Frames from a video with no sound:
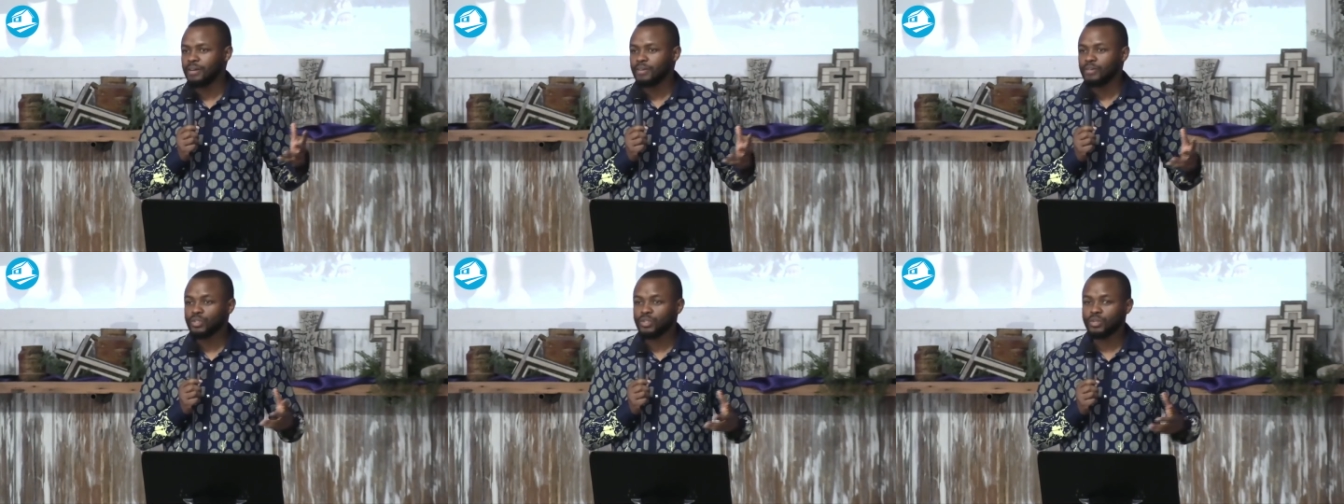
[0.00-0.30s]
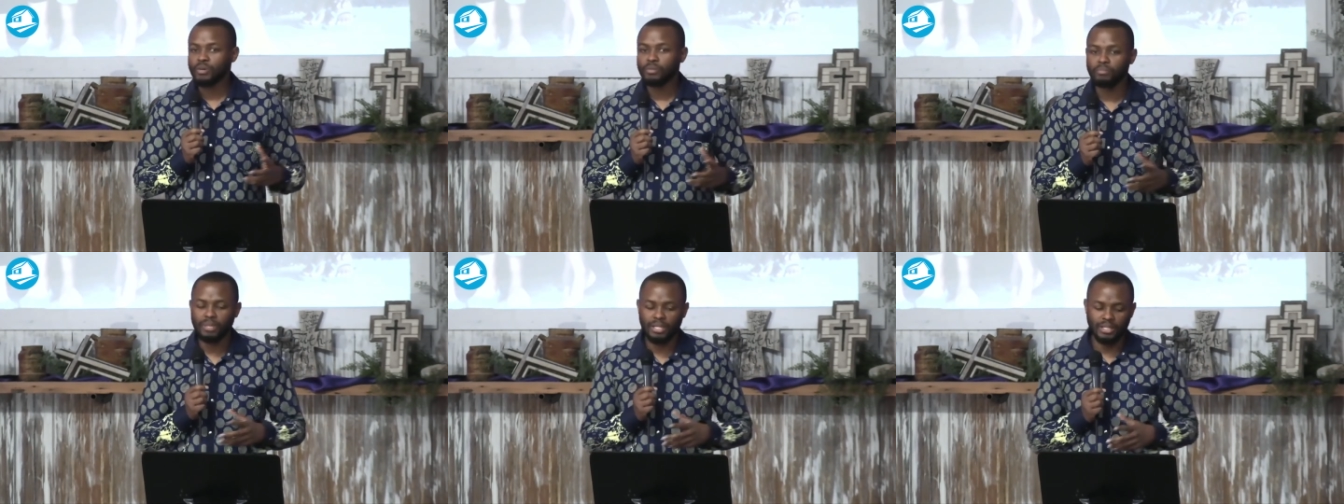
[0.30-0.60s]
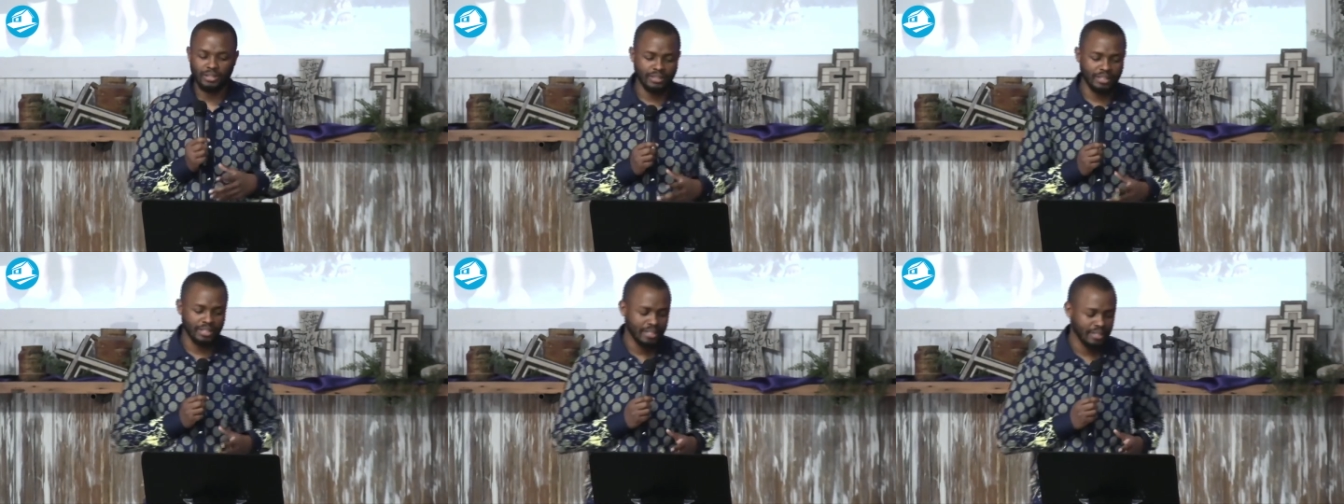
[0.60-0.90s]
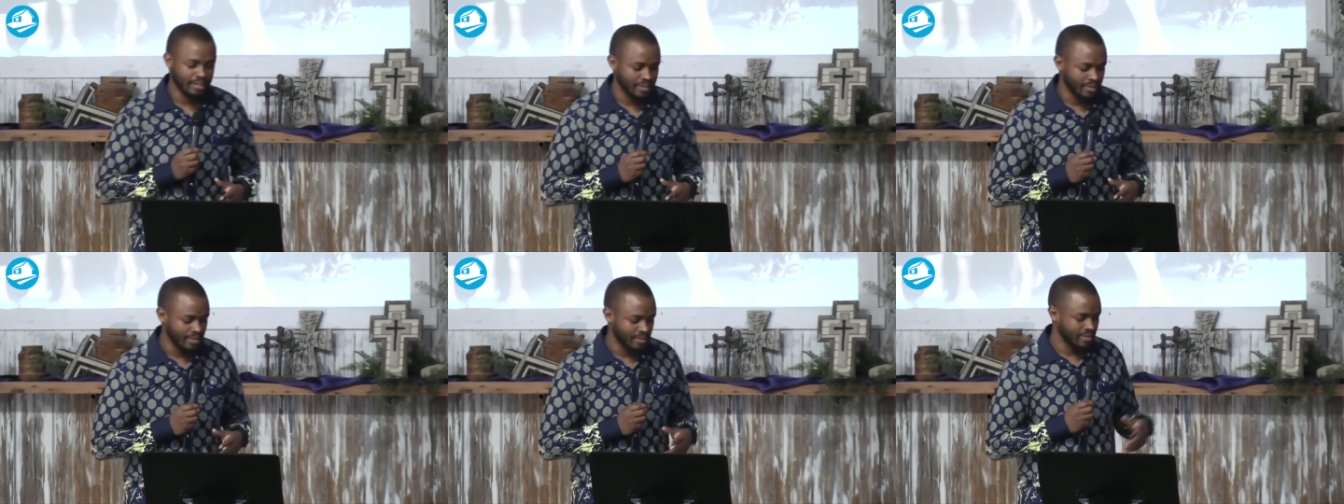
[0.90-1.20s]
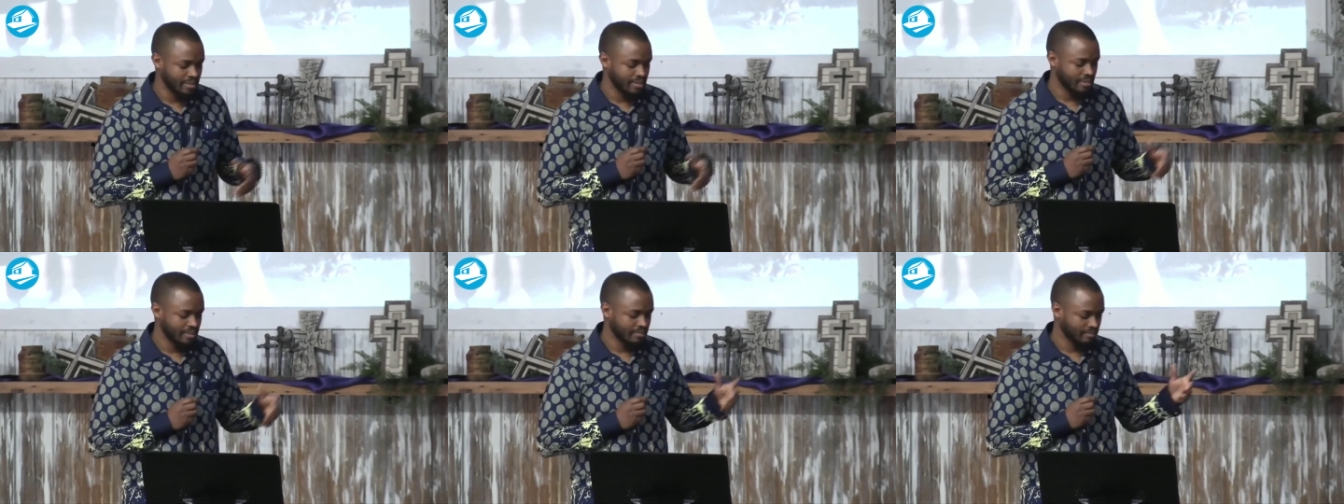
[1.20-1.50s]
So Melody
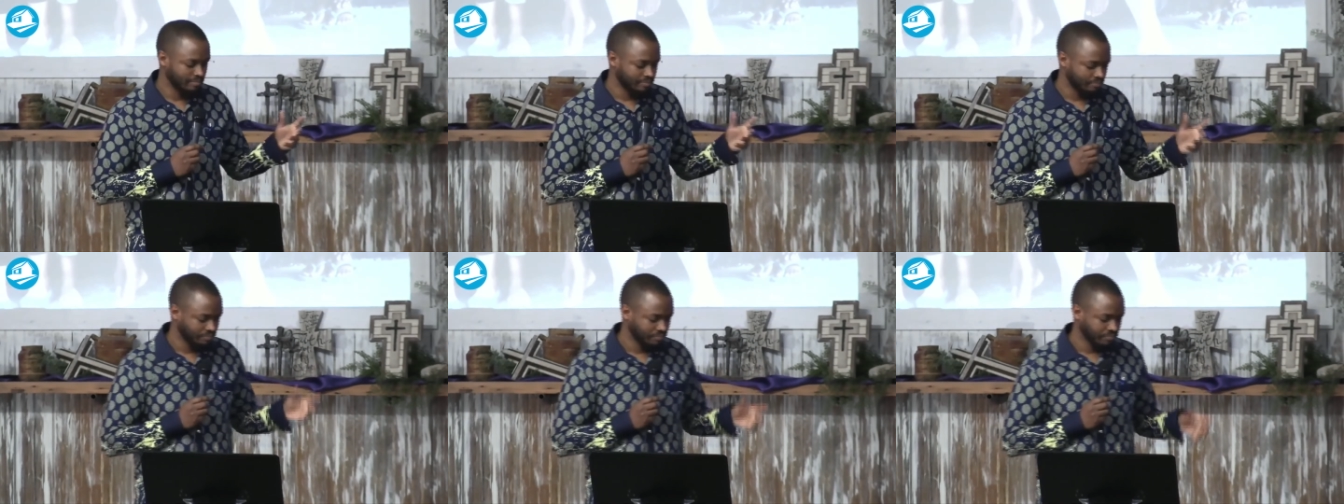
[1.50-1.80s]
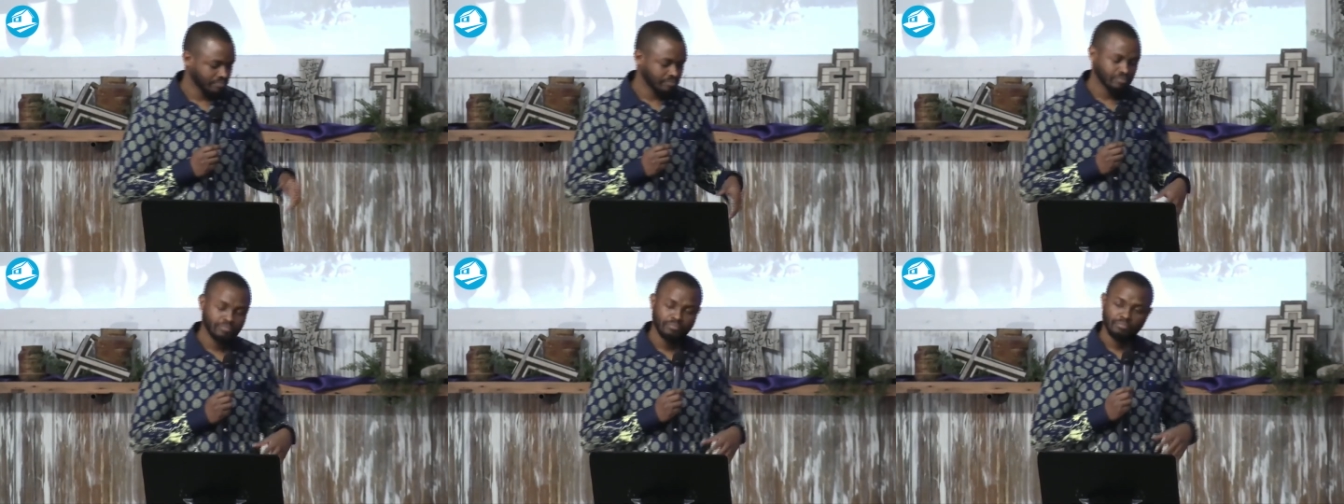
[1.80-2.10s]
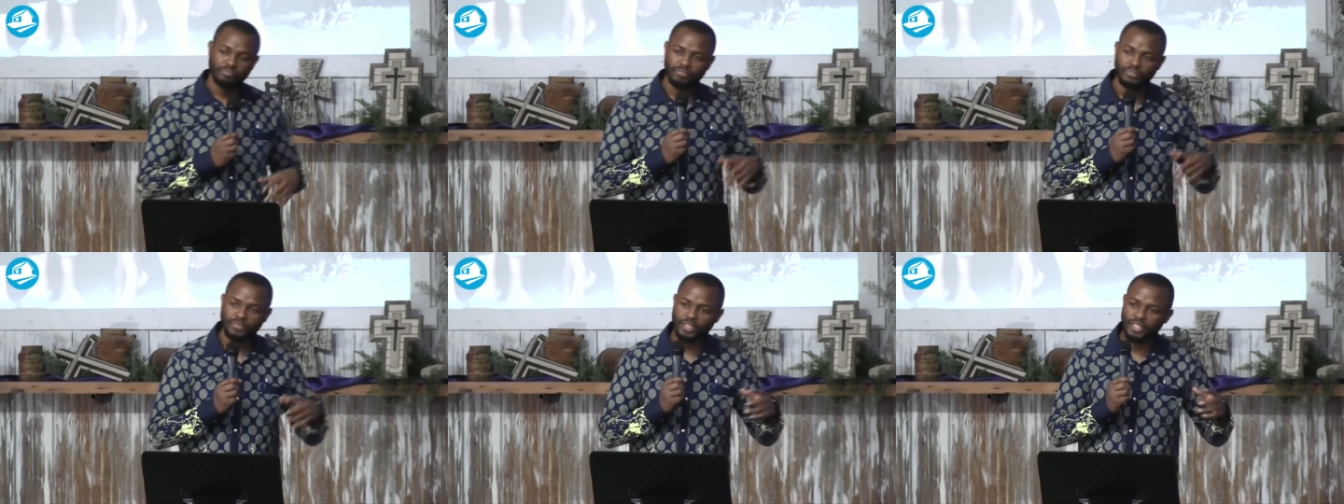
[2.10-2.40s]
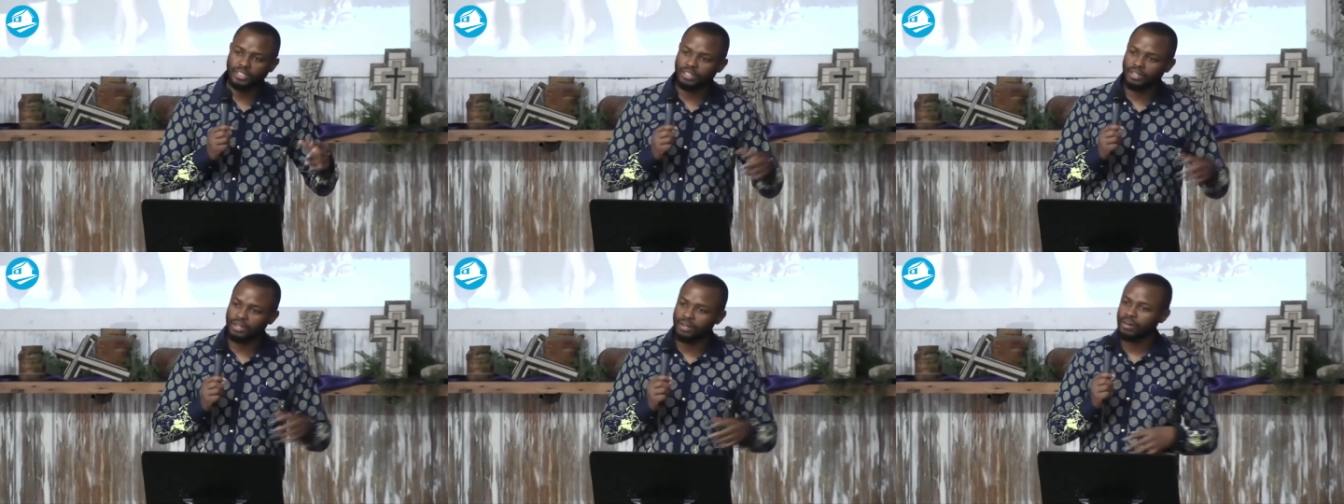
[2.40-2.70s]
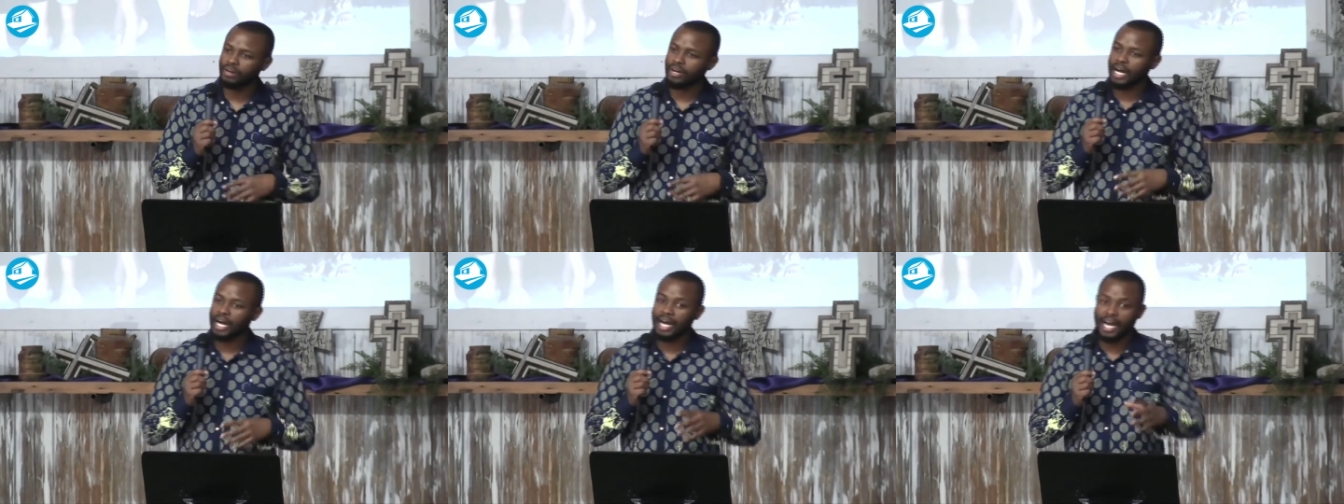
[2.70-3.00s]
goes, you
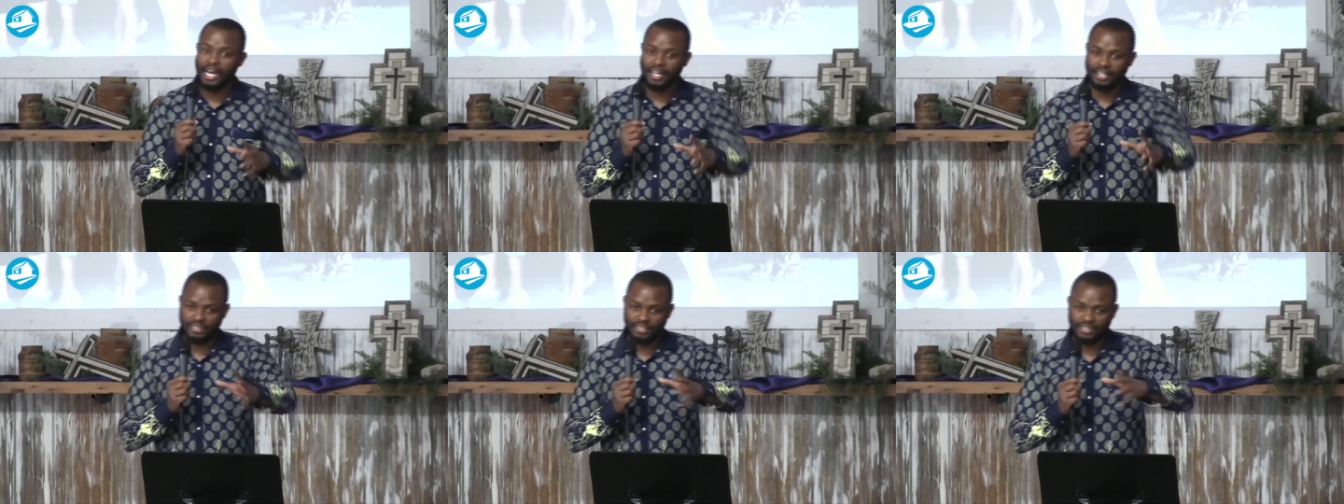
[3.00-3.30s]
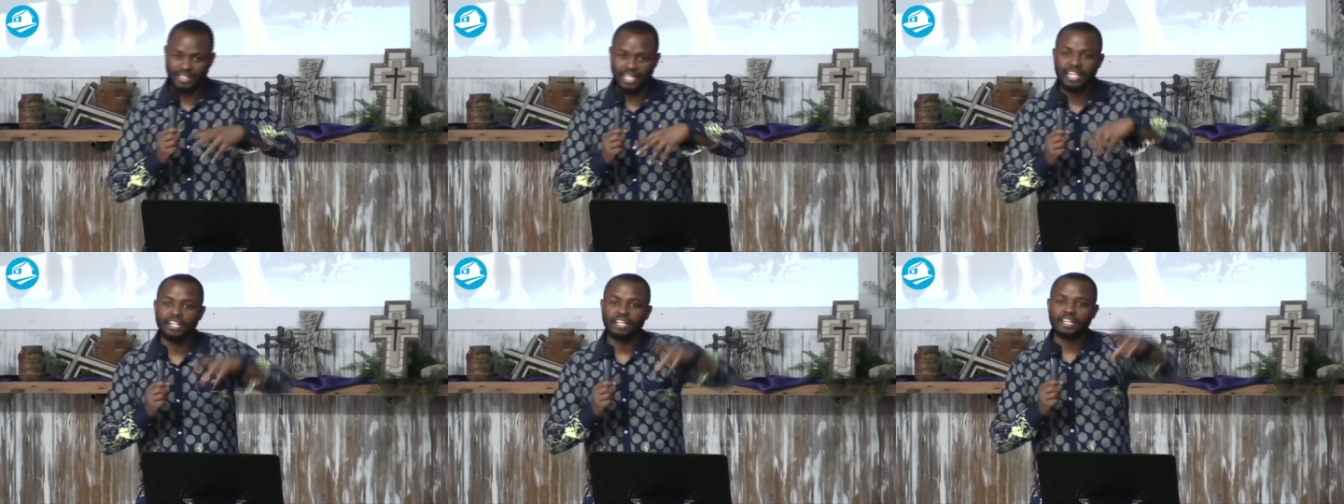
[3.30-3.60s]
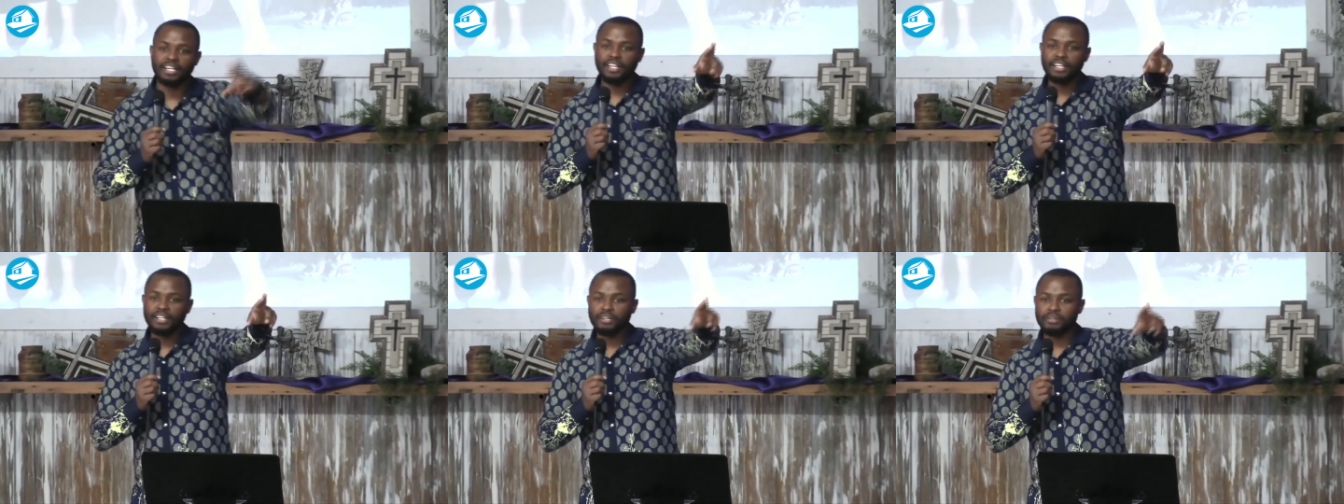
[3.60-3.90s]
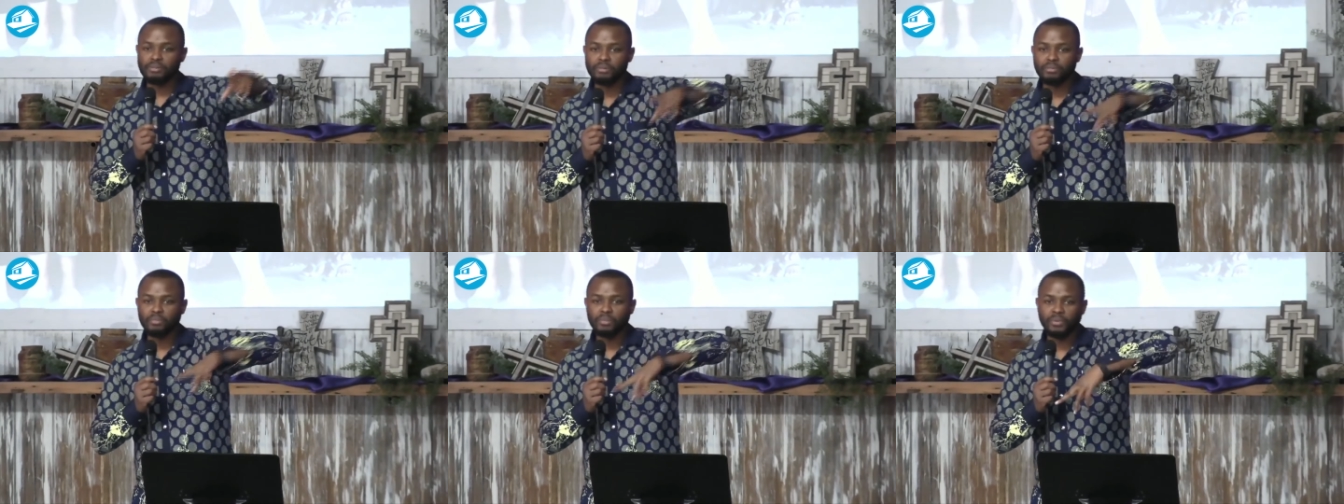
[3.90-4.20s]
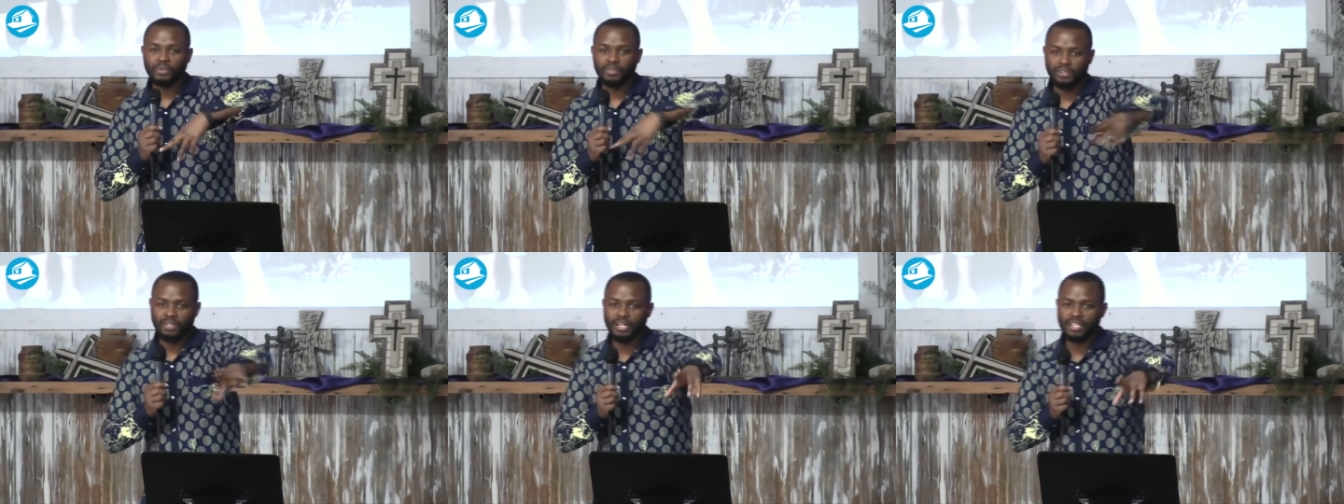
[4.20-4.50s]
know, I, I her in a room
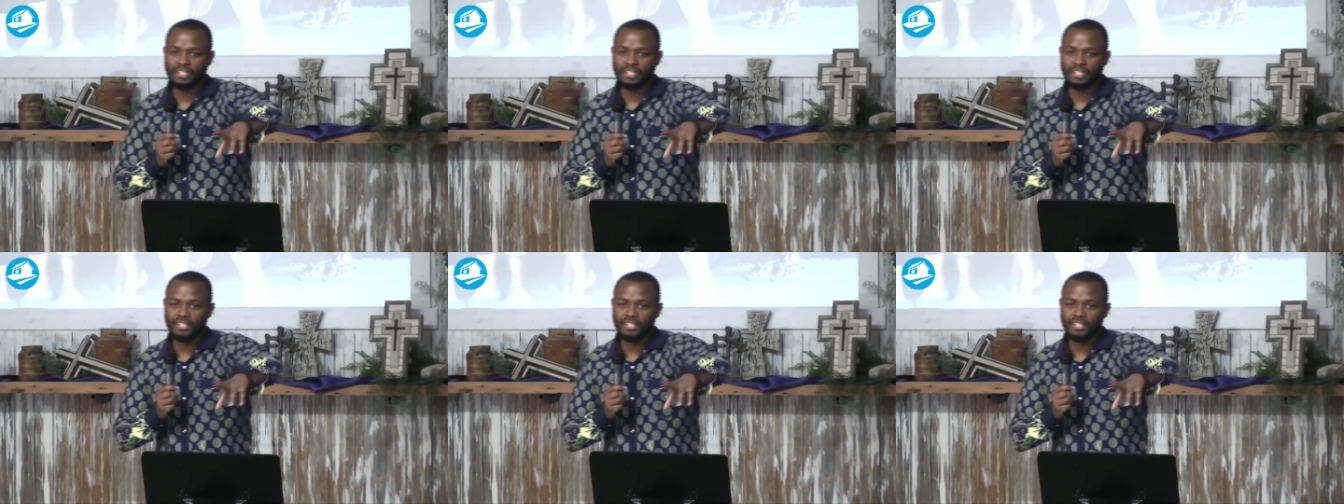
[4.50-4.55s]
with her.